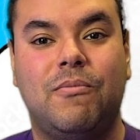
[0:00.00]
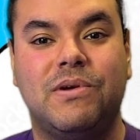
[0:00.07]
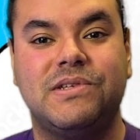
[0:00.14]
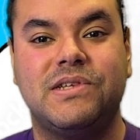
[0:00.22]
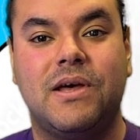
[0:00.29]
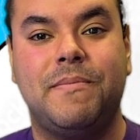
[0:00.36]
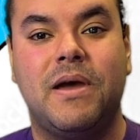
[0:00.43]

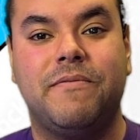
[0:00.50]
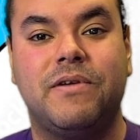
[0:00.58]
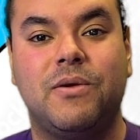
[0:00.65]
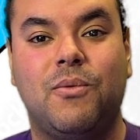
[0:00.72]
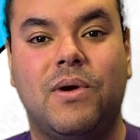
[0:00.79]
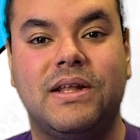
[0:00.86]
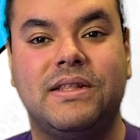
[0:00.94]
What's up
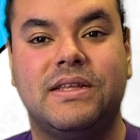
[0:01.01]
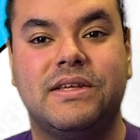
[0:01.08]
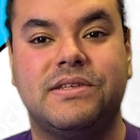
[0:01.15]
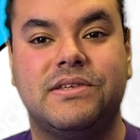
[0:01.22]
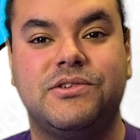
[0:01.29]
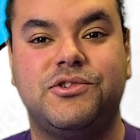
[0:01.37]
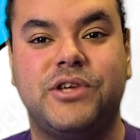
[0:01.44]
everyone,
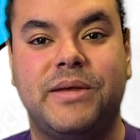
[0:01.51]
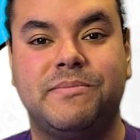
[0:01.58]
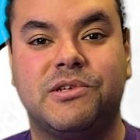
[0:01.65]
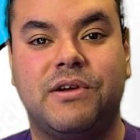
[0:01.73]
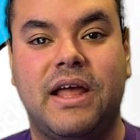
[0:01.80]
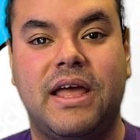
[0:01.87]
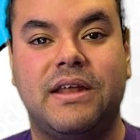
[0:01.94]
this is James
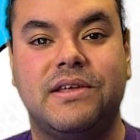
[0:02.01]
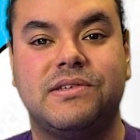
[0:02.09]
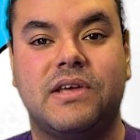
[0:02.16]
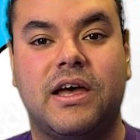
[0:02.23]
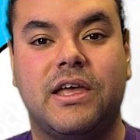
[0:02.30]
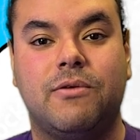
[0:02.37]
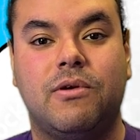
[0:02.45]
Hernandez.
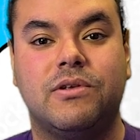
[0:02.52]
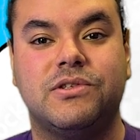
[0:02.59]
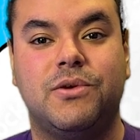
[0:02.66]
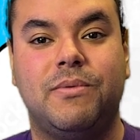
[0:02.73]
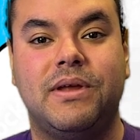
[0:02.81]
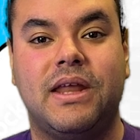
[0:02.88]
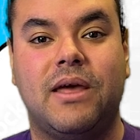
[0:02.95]
How you all
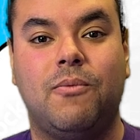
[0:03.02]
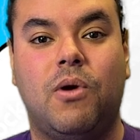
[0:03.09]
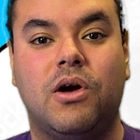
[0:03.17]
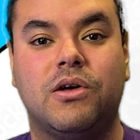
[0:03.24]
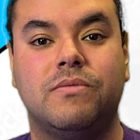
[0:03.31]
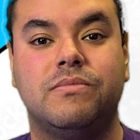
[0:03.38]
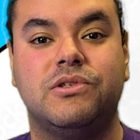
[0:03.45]
doing? And
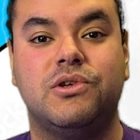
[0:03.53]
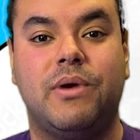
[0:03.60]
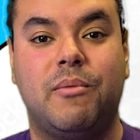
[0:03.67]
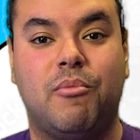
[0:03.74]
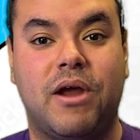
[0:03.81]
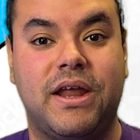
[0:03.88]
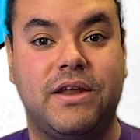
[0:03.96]
welcome to a
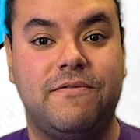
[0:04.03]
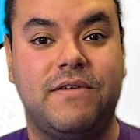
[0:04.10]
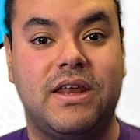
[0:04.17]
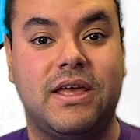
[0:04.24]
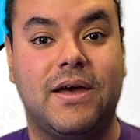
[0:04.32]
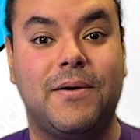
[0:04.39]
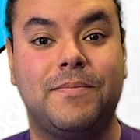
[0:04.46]
brand new
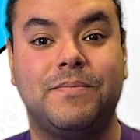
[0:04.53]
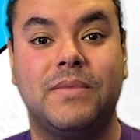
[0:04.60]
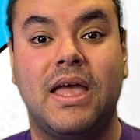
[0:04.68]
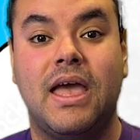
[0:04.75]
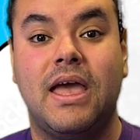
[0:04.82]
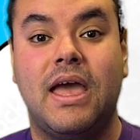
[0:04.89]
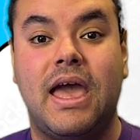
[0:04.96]
video.
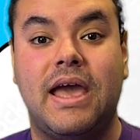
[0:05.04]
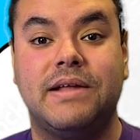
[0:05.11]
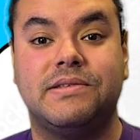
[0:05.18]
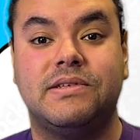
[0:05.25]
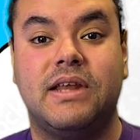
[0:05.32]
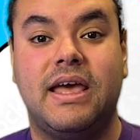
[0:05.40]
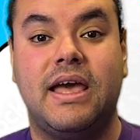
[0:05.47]

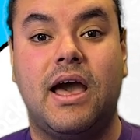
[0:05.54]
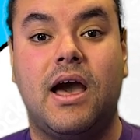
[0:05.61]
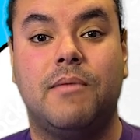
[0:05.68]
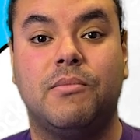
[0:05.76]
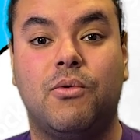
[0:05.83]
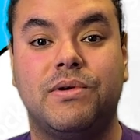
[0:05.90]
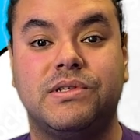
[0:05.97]
And today
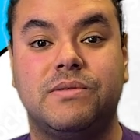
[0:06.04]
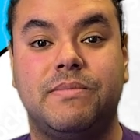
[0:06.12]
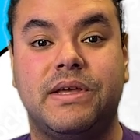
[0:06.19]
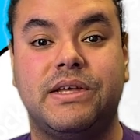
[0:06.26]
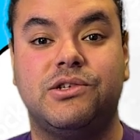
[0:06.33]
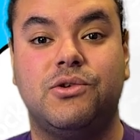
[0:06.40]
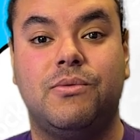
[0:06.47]
I'm going to
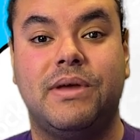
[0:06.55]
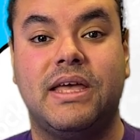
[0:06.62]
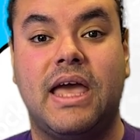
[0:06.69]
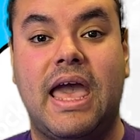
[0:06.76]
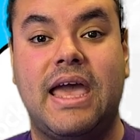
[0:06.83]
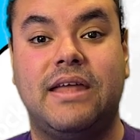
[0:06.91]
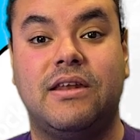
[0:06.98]
be
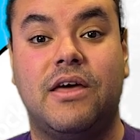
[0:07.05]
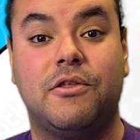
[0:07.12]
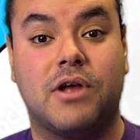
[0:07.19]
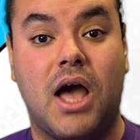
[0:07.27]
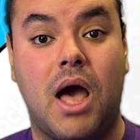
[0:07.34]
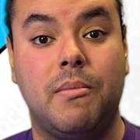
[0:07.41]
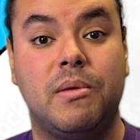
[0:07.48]
doing another
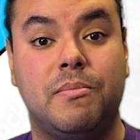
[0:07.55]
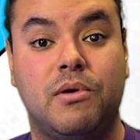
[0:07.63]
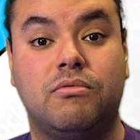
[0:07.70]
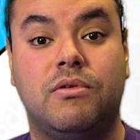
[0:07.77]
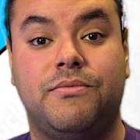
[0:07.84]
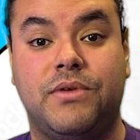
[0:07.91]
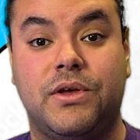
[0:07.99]
comic
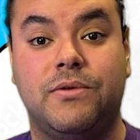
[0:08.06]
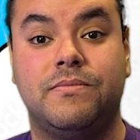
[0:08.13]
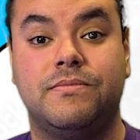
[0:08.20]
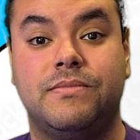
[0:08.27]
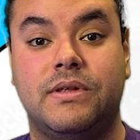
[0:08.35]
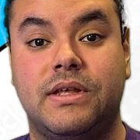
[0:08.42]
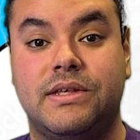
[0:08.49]
book review.
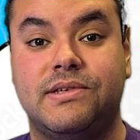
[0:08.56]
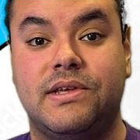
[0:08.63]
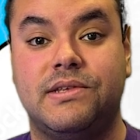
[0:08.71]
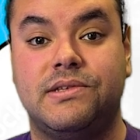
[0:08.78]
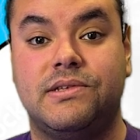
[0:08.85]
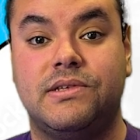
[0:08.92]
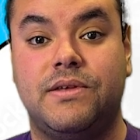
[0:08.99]

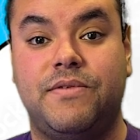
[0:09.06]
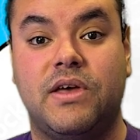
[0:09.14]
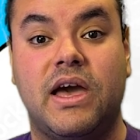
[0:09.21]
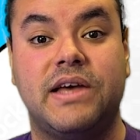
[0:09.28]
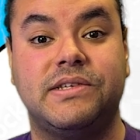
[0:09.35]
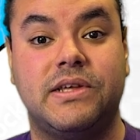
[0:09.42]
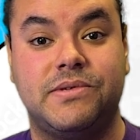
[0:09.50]
Since if you
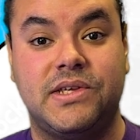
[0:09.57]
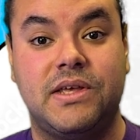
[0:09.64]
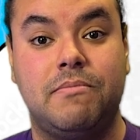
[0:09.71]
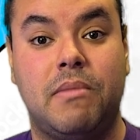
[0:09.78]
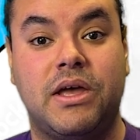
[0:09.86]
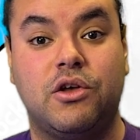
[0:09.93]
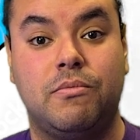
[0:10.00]
guys have
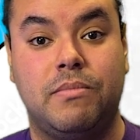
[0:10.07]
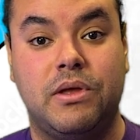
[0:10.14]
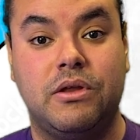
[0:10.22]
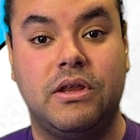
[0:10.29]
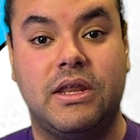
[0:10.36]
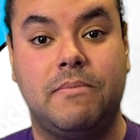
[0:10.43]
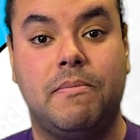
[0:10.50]
seen my
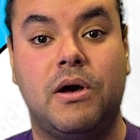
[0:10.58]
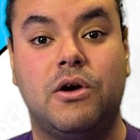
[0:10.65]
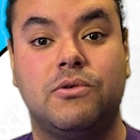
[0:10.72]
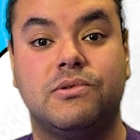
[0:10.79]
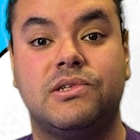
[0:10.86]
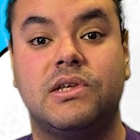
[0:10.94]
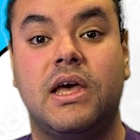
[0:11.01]
community
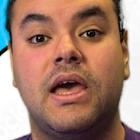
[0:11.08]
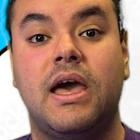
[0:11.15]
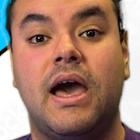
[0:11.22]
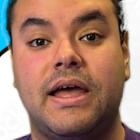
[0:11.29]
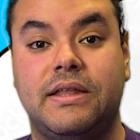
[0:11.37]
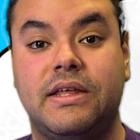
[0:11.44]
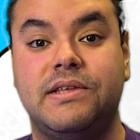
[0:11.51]
posts,
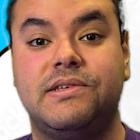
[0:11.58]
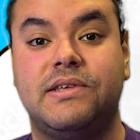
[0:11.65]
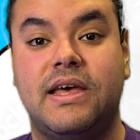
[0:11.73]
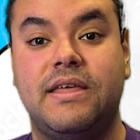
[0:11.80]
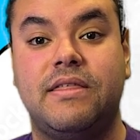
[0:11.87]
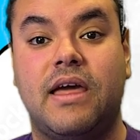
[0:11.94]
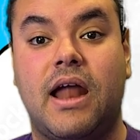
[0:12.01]
I did
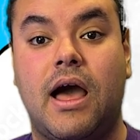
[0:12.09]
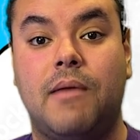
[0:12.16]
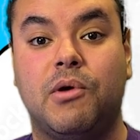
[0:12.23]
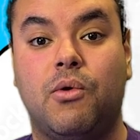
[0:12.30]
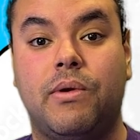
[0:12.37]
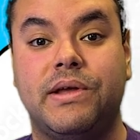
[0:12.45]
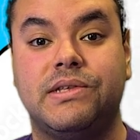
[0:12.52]
say that I'm
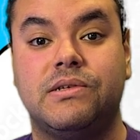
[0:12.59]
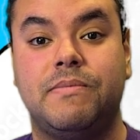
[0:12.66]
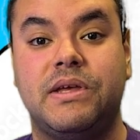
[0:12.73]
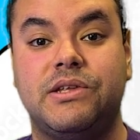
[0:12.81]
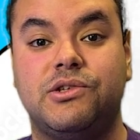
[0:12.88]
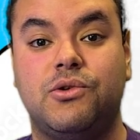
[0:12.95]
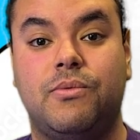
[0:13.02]
going to
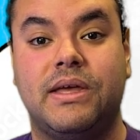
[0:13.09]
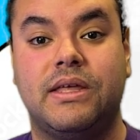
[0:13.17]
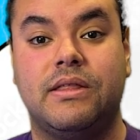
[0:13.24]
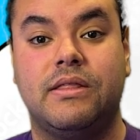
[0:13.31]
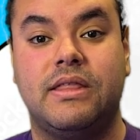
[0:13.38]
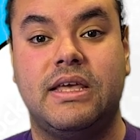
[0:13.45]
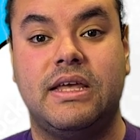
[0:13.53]
be
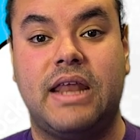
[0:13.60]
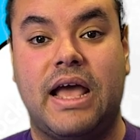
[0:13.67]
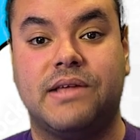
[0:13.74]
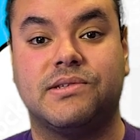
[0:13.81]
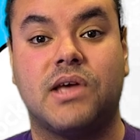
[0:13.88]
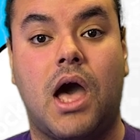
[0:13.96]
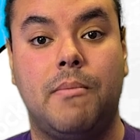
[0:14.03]
doing the
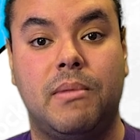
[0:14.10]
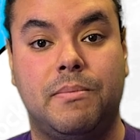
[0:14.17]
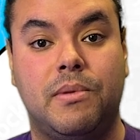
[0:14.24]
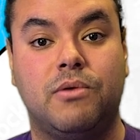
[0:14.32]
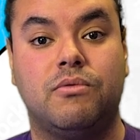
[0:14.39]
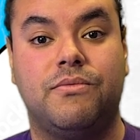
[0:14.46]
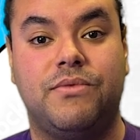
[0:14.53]
next comic
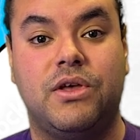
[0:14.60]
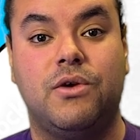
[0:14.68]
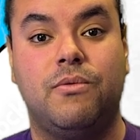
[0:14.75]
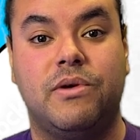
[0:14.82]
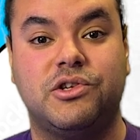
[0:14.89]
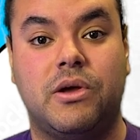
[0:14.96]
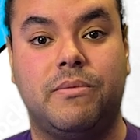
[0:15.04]
book review,
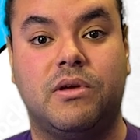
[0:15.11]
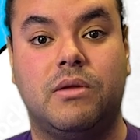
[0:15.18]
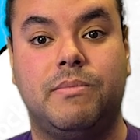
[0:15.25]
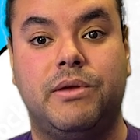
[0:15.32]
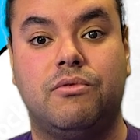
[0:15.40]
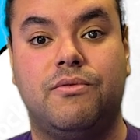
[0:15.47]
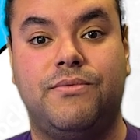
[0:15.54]
which I'm going to
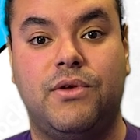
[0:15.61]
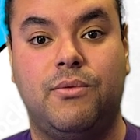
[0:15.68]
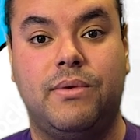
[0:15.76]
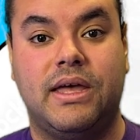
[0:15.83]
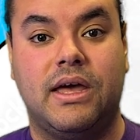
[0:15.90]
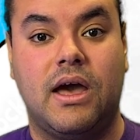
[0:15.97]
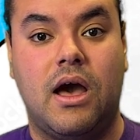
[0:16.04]
be
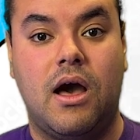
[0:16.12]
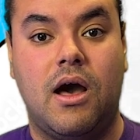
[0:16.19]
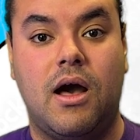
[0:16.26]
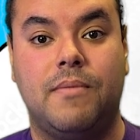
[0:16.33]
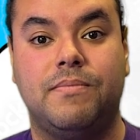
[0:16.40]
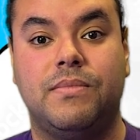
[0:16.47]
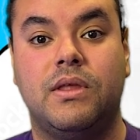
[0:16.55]
reviewing
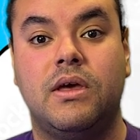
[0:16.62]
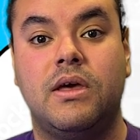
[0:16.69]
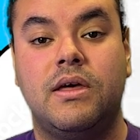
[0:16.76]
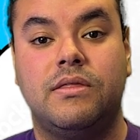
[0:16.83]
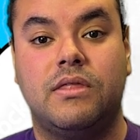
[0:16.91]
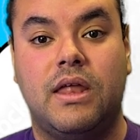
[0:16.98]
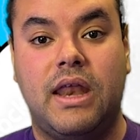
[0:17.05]

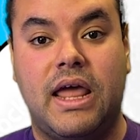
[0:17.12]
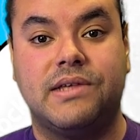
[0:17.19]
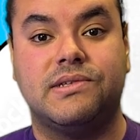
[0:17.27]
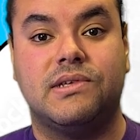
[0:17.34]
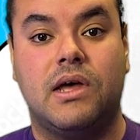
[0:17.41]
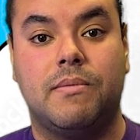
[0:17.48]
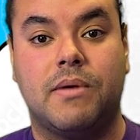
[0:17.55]
the
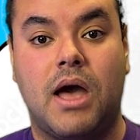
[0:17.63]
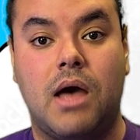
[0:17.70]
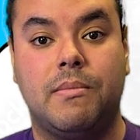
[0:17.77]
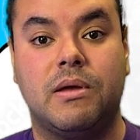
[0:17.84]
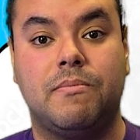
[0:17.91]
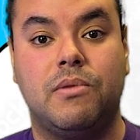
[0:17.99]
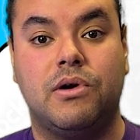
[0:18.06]
next
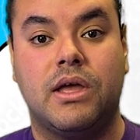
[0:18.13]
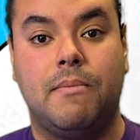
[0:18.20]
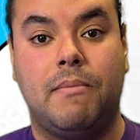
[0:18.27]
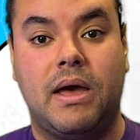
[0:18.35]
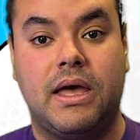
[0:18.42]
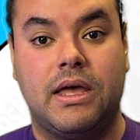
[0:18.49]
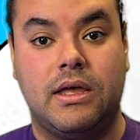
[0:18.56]
comic book in
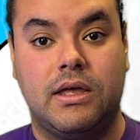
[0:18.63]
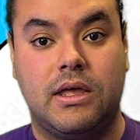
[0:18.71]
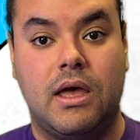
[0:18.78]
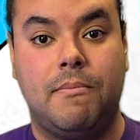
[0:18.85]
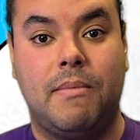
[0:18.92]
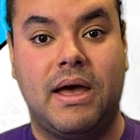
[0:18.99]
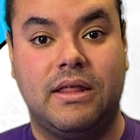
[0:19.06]

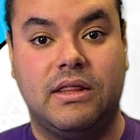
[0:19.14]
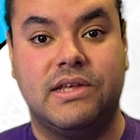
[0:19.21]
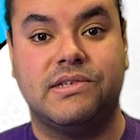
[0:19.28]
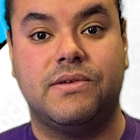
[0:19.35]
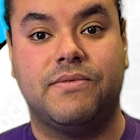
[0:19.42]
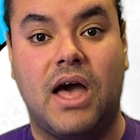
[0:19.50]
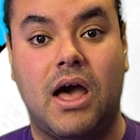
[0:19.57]
my
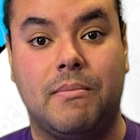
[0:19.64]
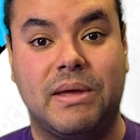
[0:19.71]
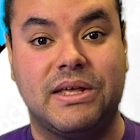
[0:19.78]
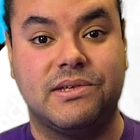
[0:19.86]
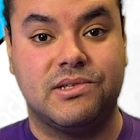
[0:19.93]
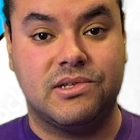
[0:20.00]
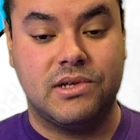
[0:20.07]
list of
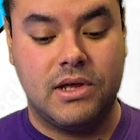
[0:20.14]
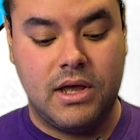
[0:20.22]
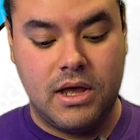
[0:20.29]
comics.